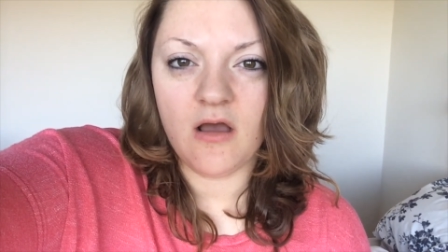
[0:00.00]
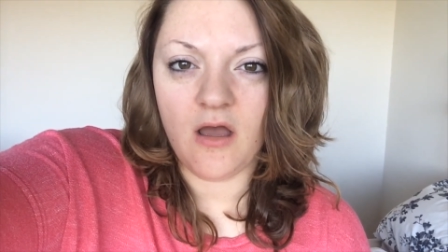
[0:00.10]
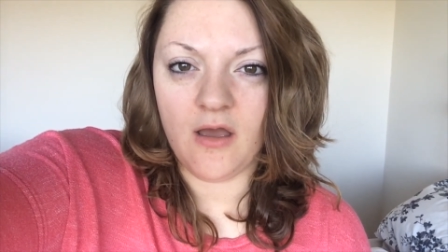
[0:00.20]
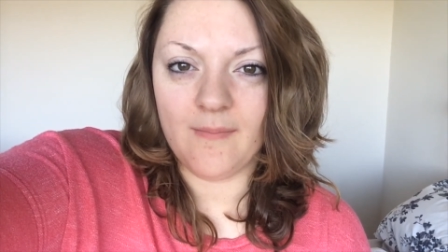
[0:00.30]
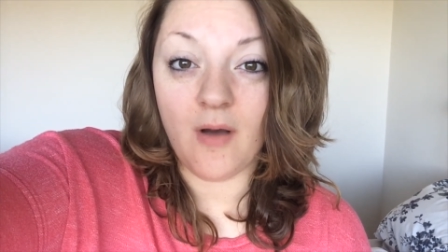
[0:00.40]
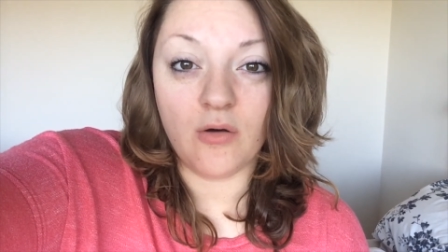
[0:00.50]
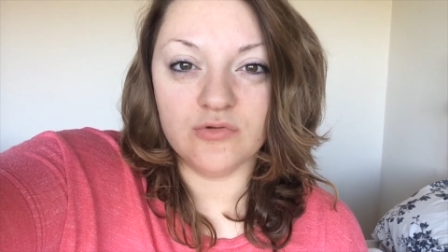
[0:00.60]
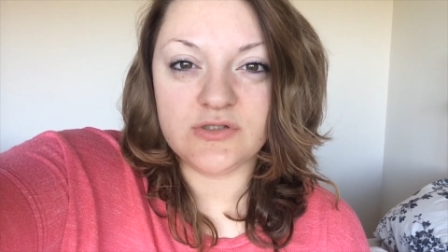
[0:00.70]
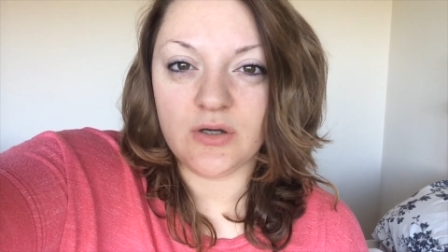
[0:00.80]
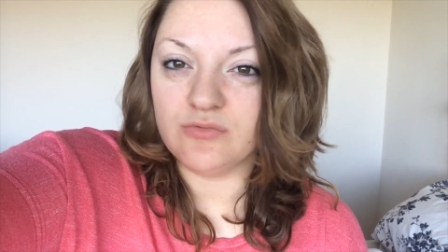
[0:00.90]
um,
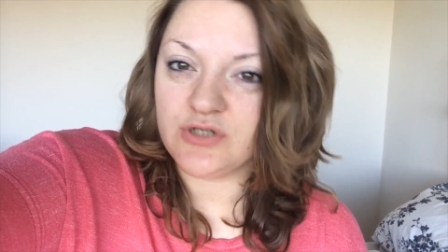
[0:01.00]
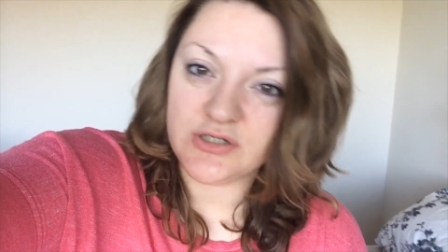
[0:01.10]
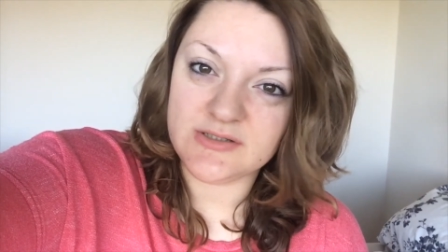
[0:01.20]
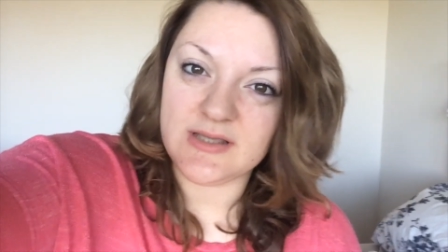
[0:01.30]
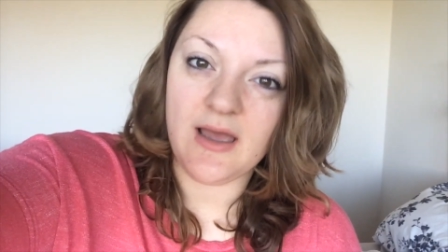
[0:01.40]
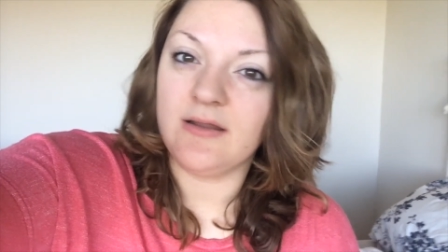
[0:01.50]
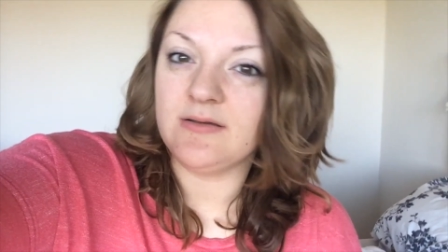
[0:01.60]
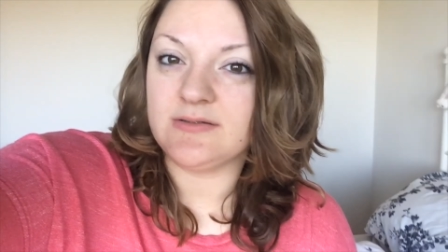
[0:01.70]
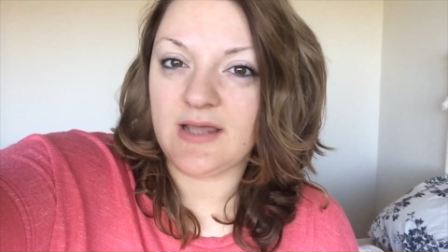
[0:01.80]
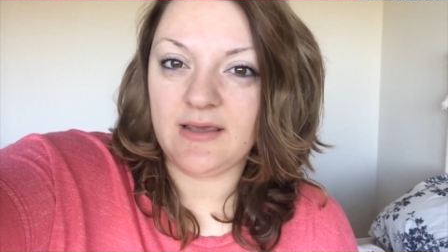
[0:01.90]
old soldiers
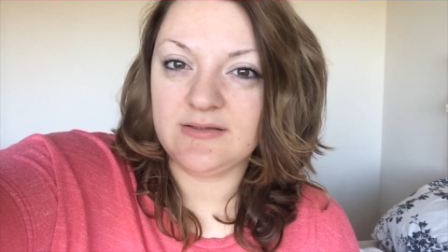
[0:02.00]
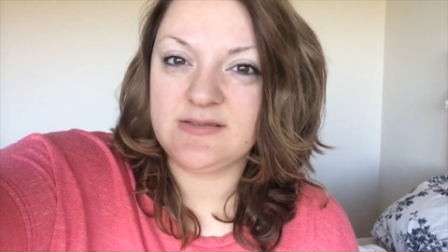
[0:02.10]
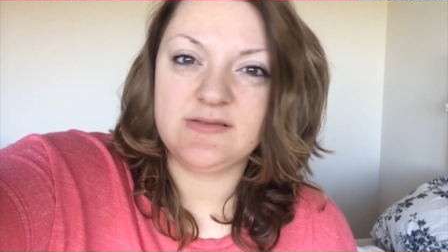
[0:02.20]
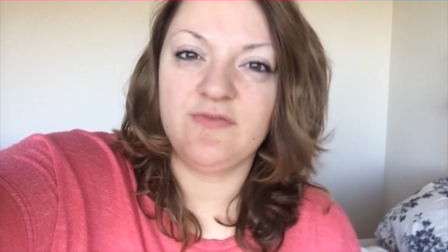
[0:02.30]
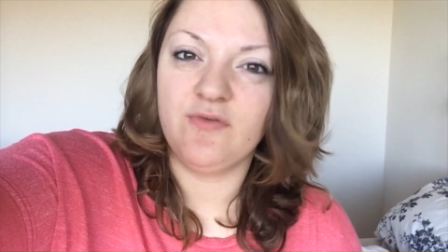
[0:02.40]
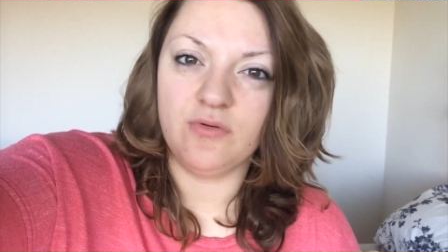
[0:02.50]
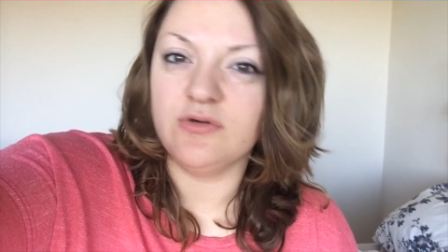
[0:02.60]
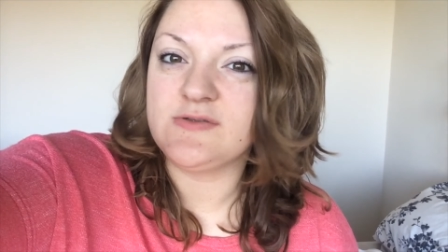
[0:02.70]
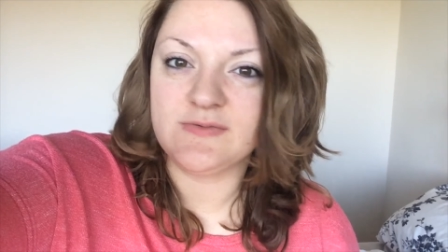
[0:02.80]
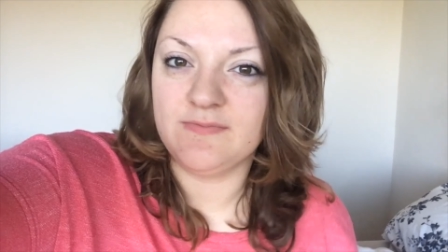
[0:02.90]
and
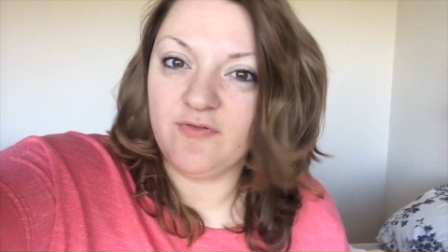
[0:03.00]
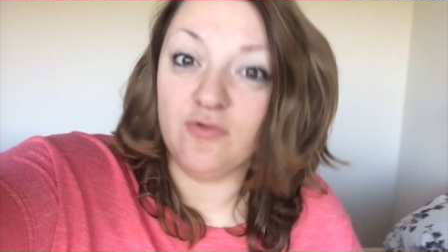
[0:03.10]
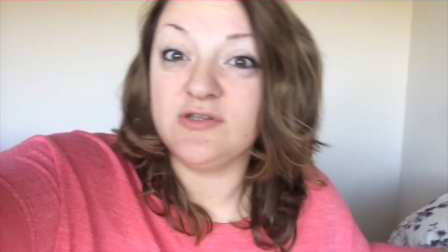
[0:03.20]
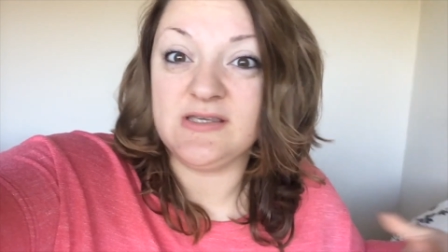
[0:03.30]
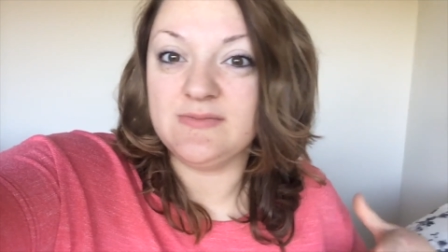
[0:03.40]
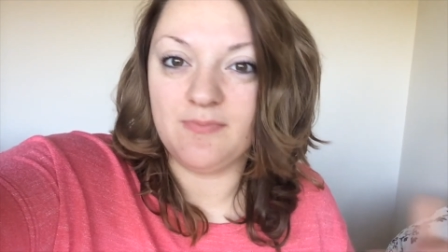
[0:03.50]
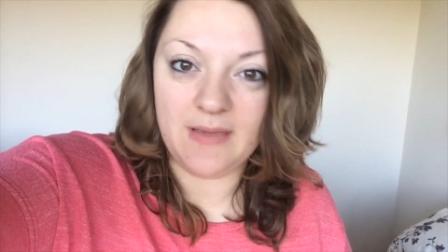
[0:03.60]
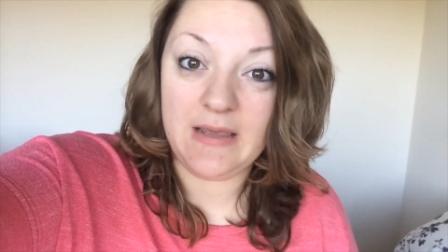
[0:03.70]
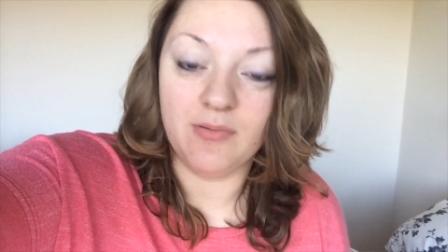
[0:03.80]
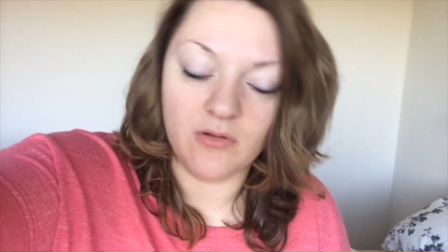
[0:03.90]
ex-force forces
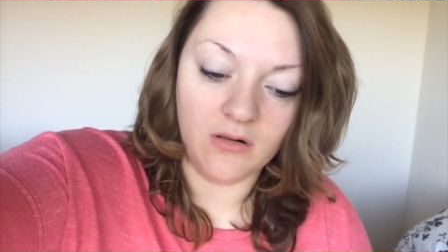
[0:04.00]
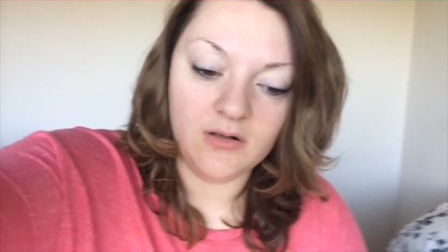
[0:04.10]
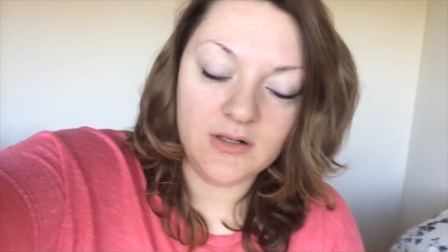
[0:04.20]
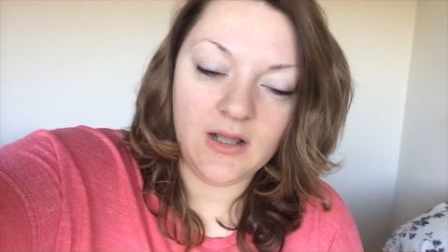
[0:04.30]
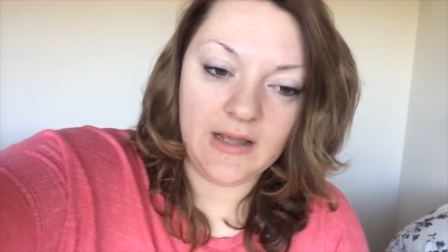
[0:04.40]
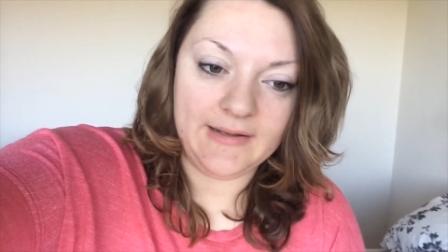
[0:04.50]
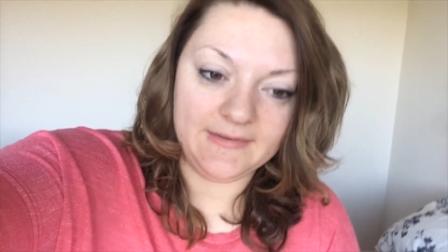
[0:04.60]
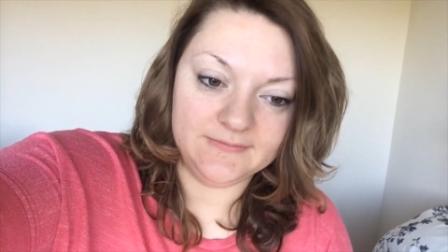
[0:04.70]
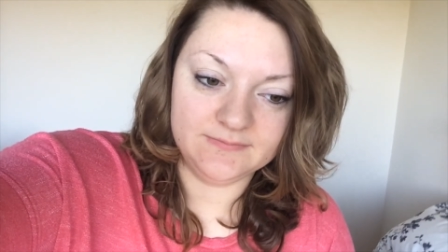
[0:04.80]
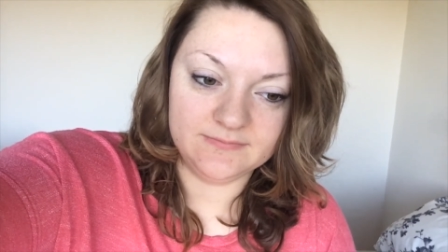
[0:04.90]
people
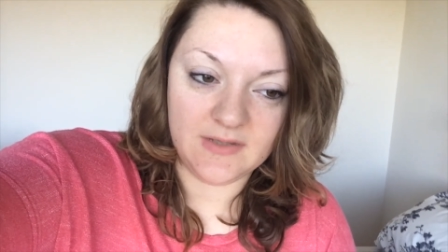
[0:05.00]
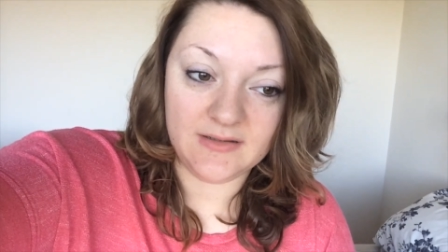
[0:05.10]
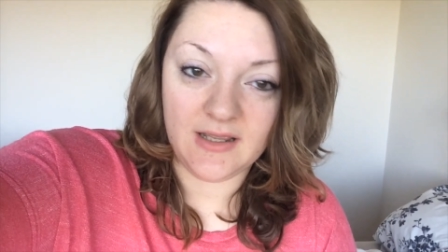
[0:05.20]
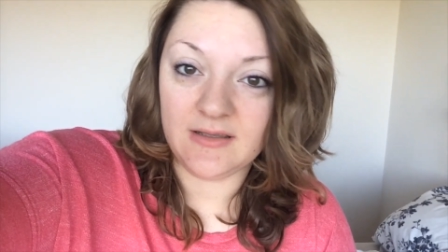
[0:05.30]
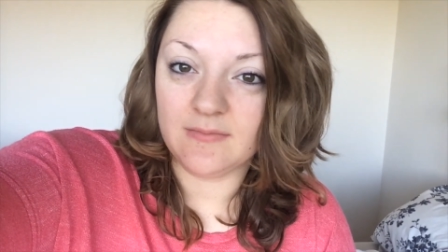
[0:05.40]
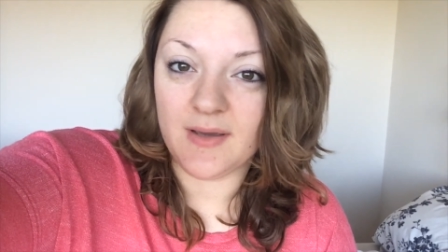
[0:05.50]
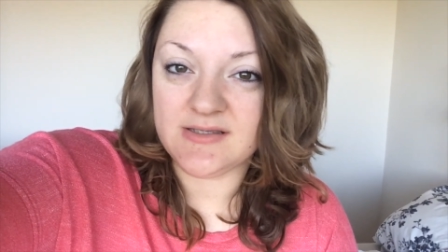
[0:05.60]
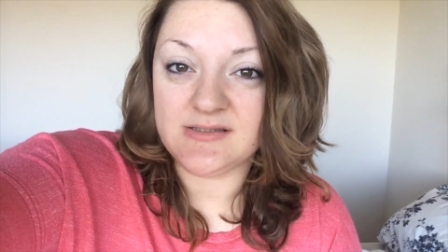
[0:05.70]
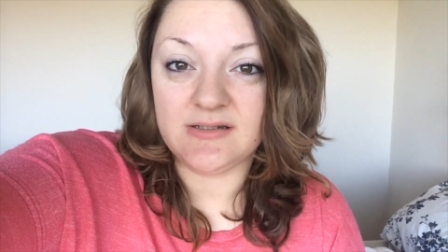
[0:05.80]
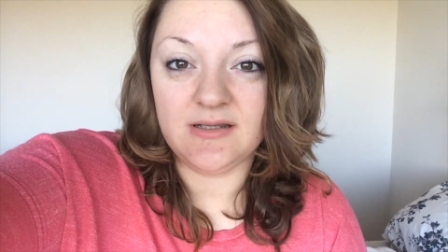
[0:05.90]
um, and they can
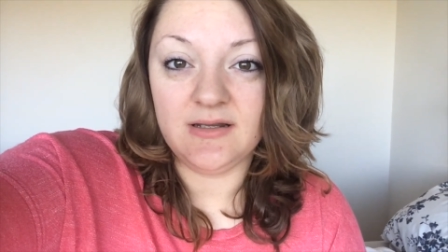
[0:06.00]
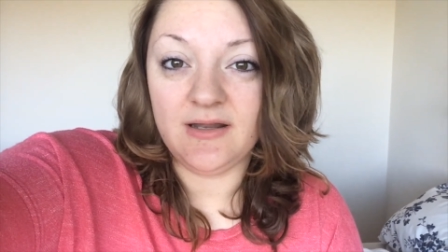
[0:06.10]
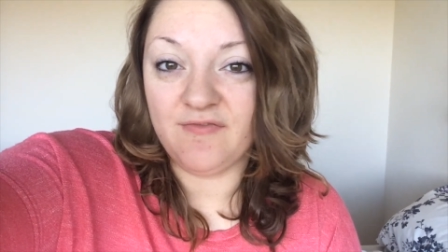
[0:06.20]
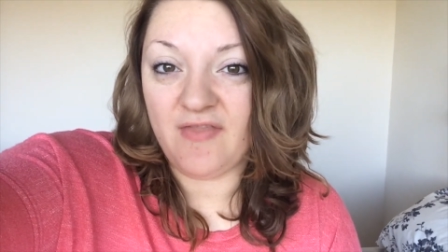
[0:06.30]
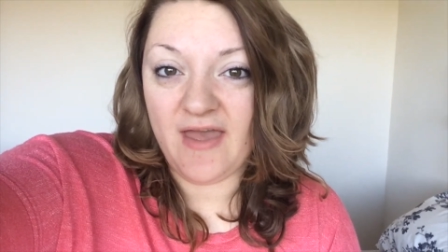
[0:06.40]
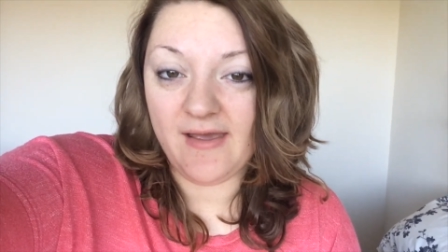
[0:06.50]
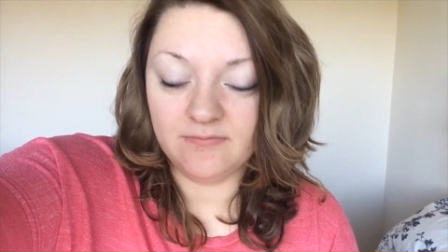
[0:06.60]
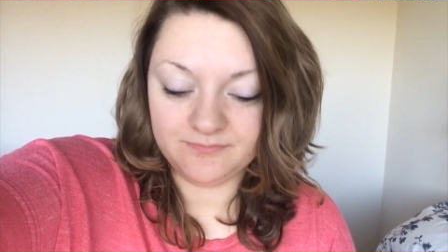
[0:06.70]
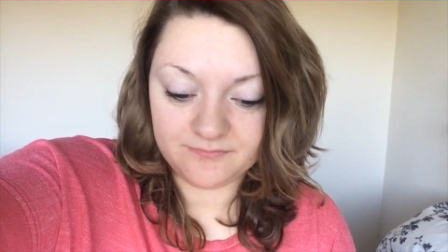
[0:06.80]
basically live there